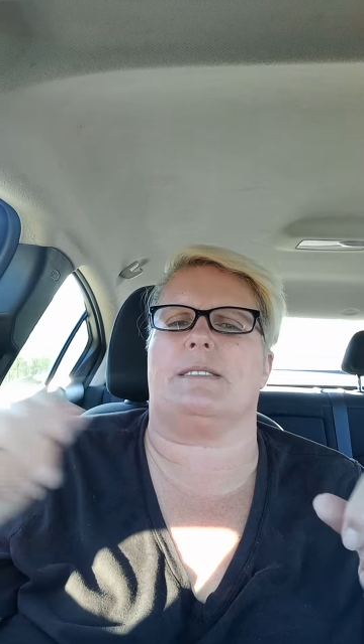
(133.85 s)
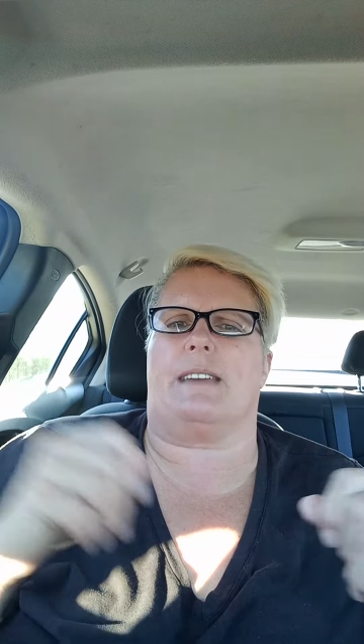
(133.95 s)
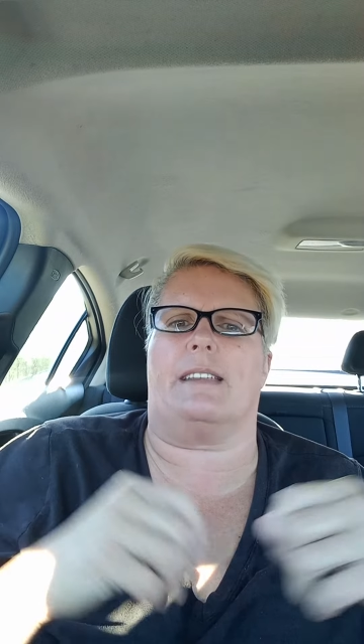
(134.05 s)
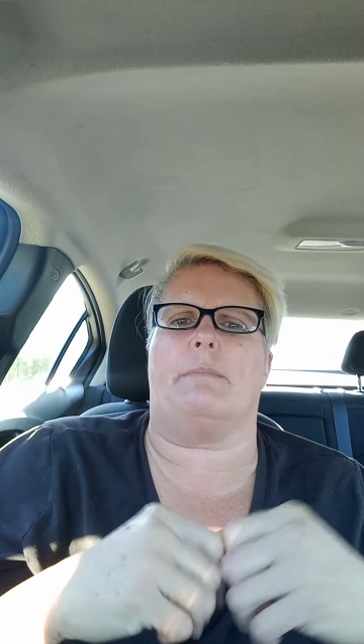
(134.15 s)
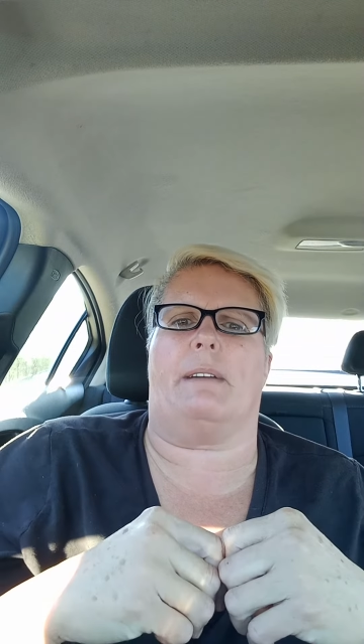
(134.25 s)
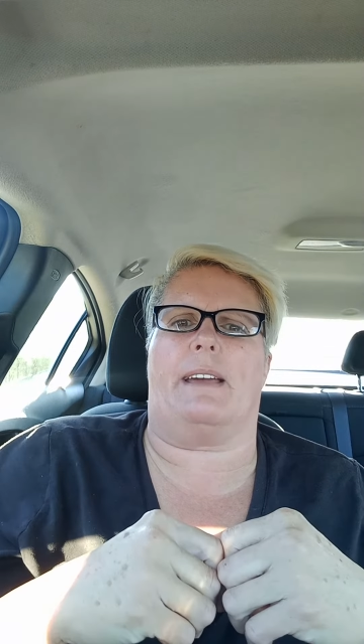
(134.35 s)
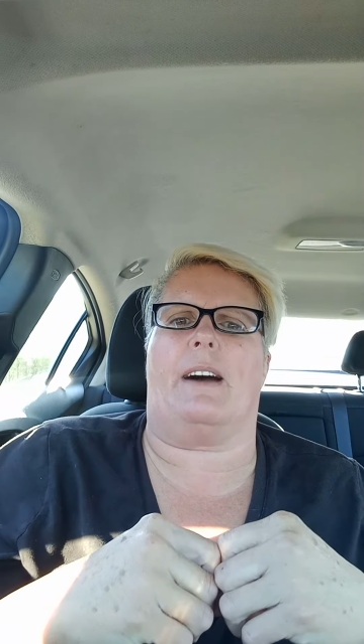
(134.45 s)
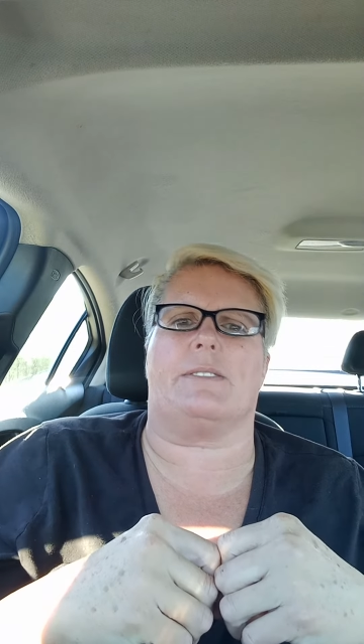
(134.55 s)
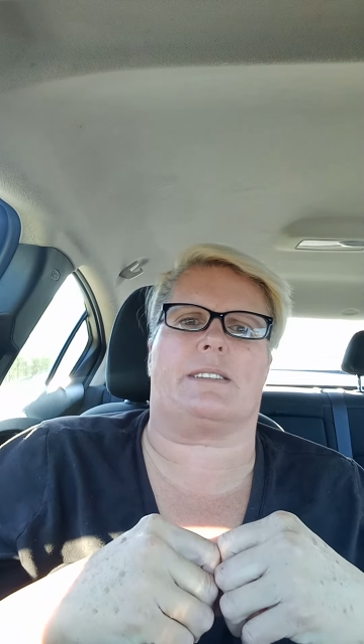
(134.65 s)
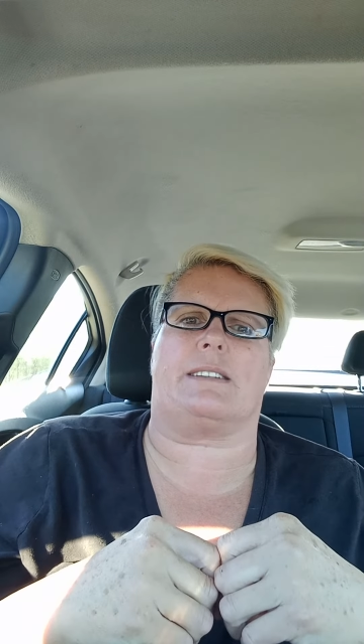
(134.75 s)
Is anybody
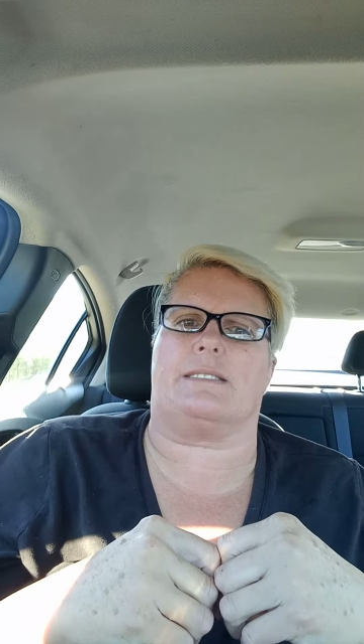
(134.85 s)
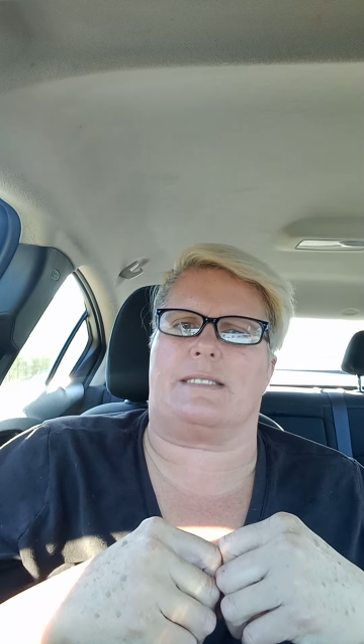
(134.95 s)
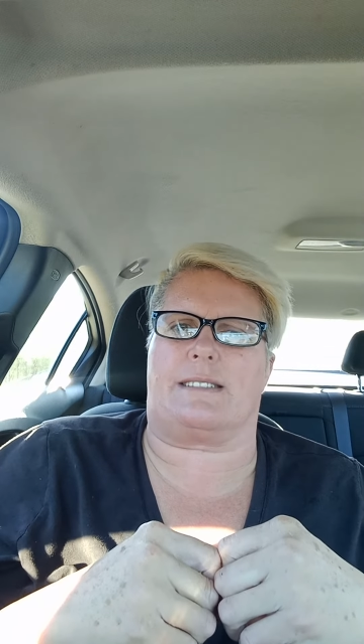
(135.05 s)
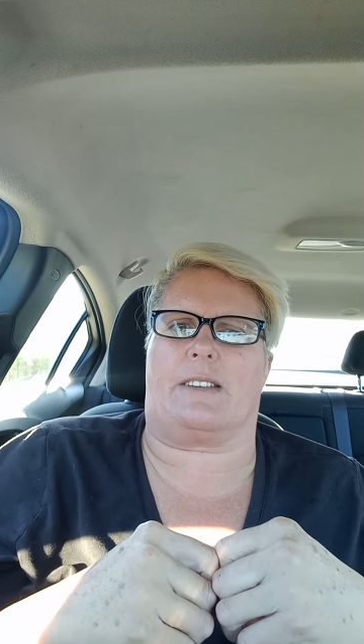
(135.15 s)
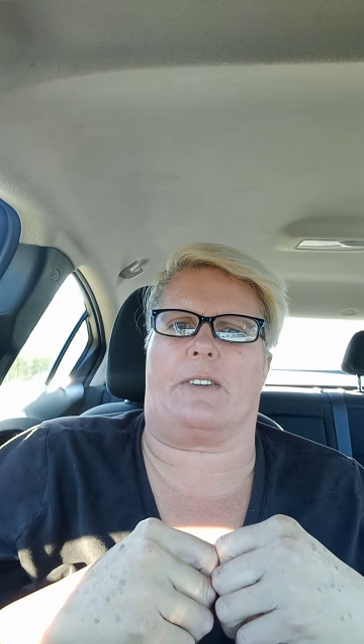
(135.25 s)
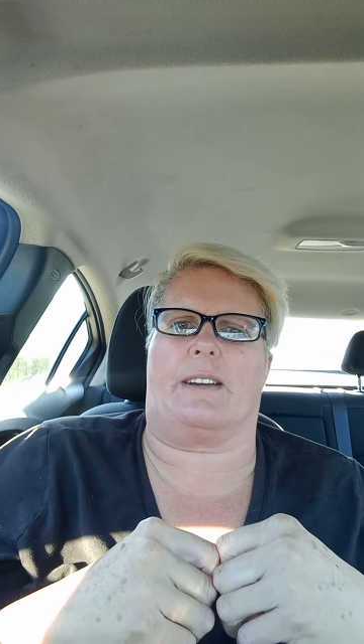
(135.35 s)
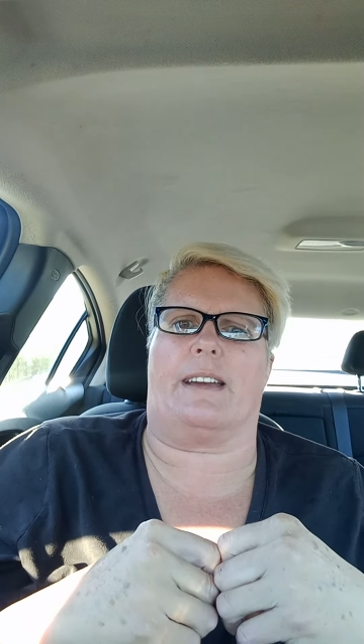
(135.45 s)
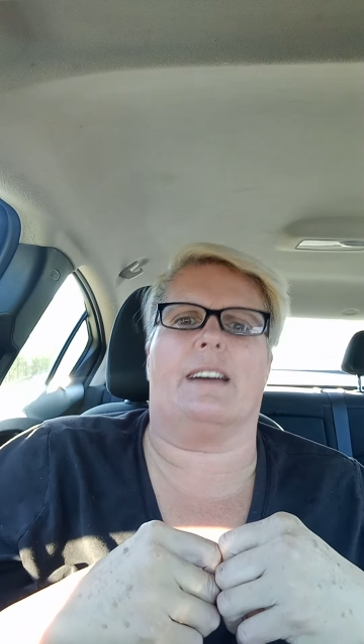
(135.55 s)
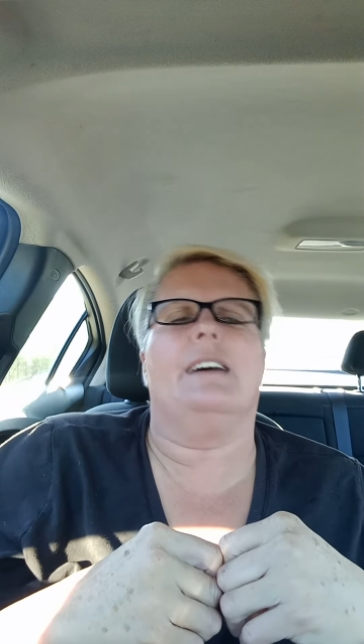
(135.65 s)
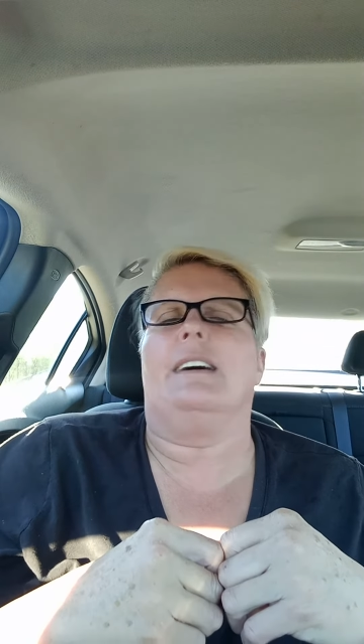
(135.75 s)
else
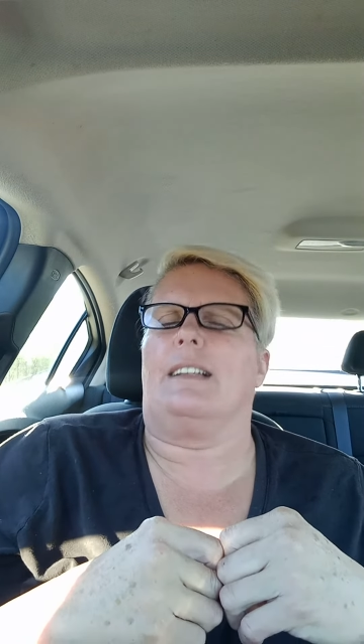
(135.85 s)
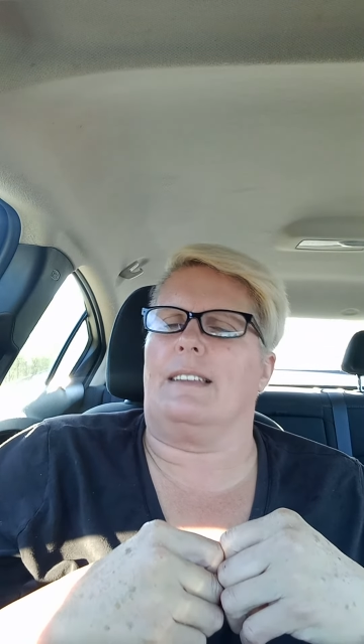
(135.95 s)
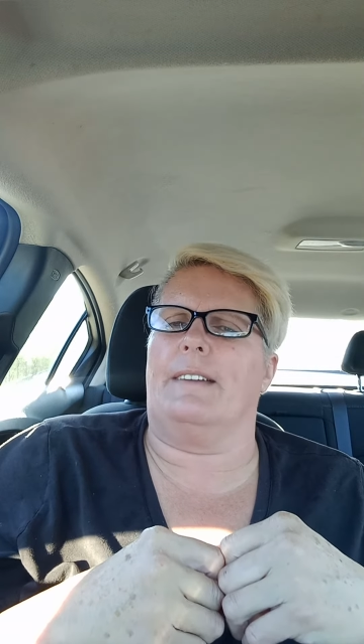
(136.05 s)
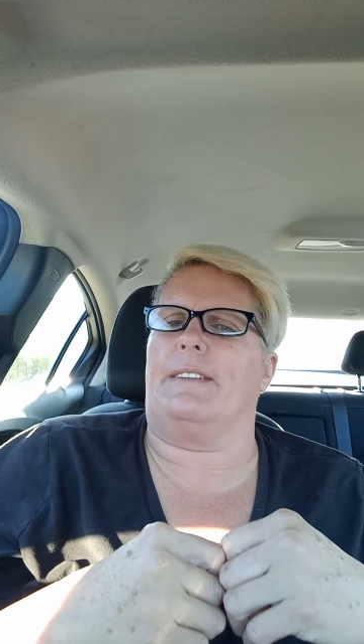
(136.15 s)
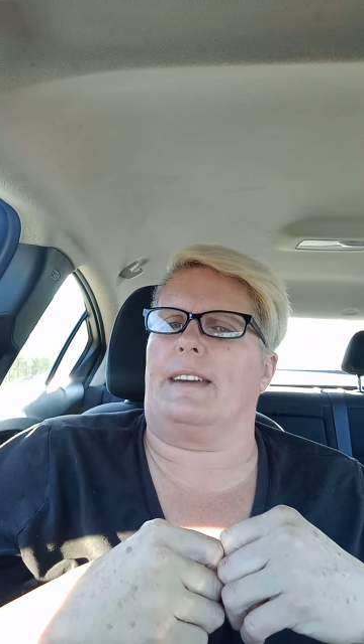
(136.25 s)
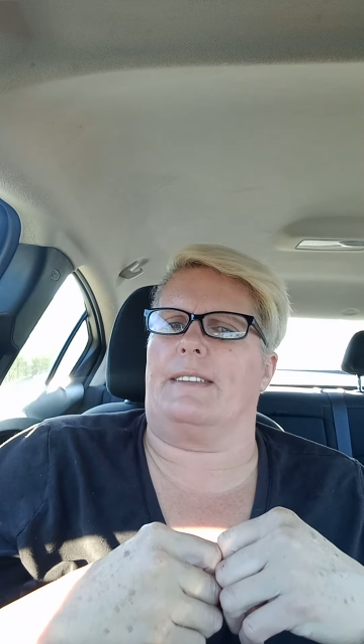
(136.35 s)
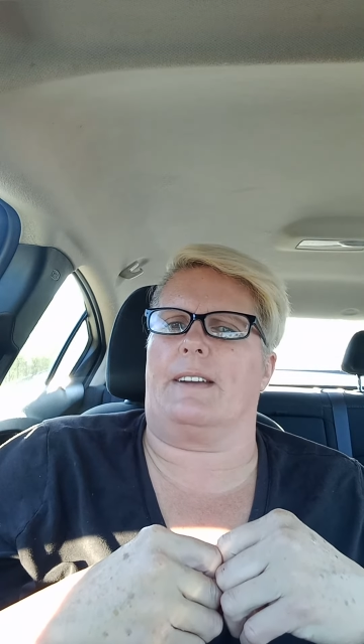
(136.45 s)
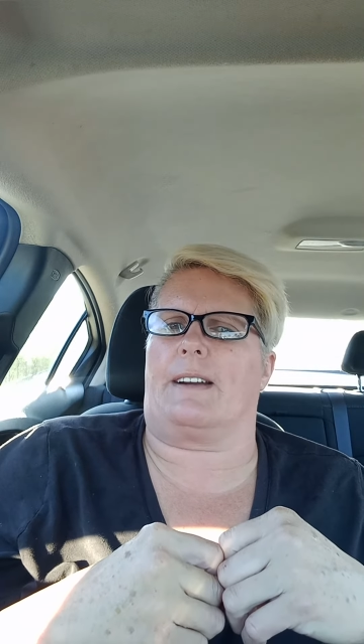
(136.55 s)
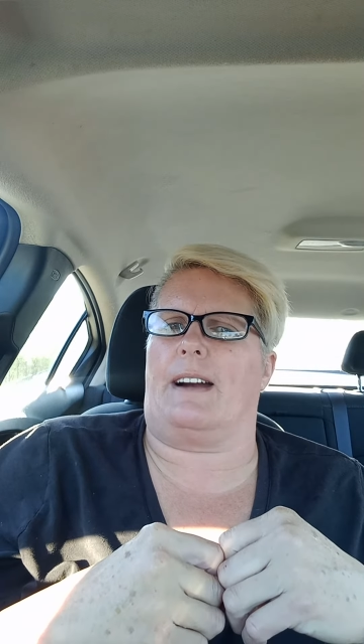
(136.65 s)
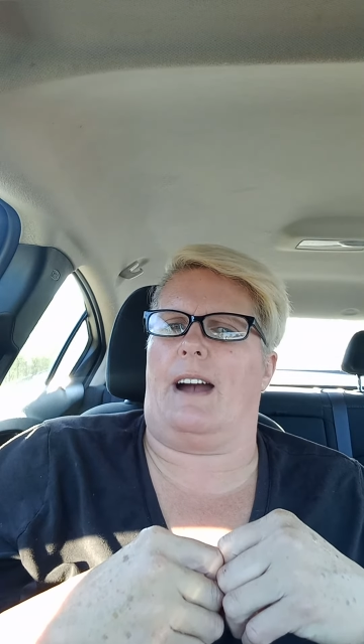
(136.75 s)
considering living in
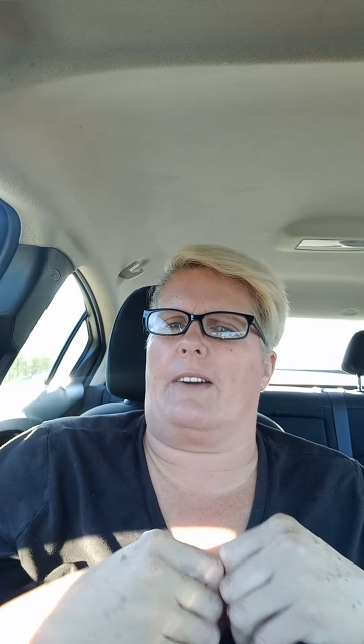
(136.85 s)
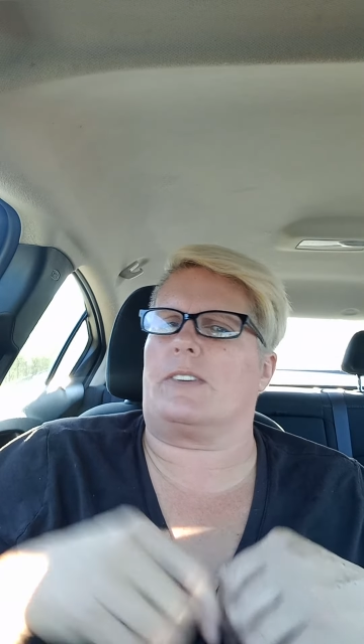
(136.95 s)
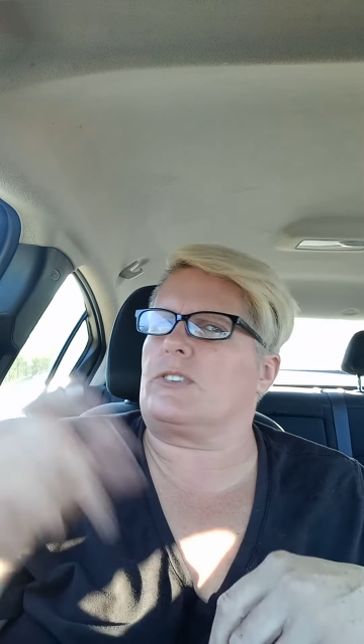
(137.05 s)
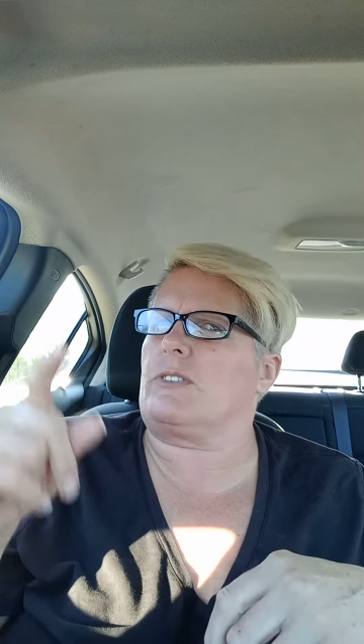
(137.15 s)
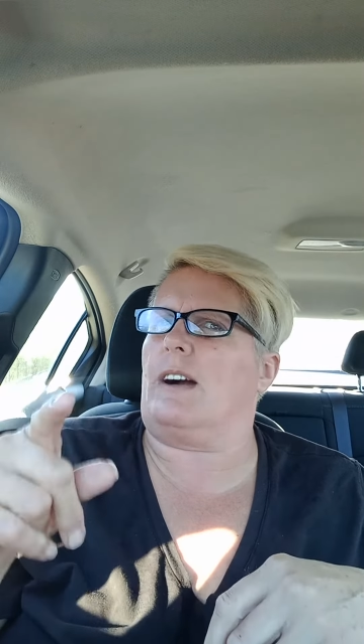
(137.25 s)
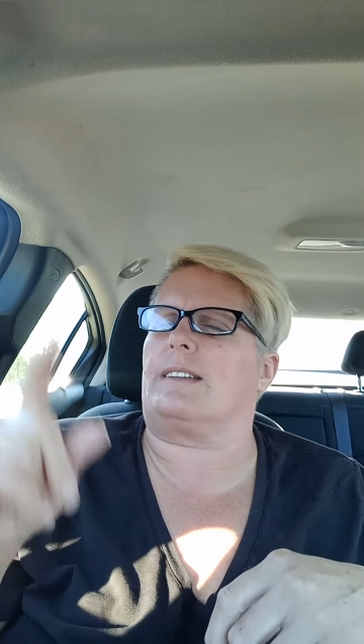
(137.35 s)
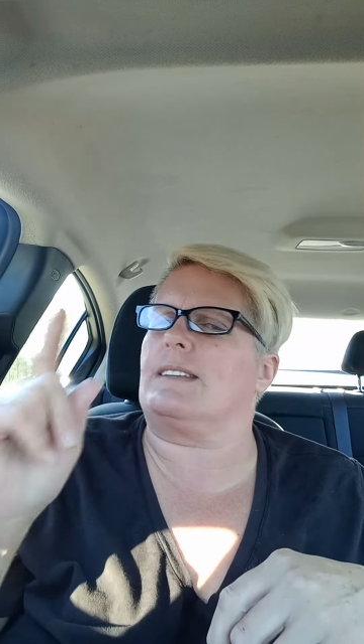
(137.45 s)
their car and truck?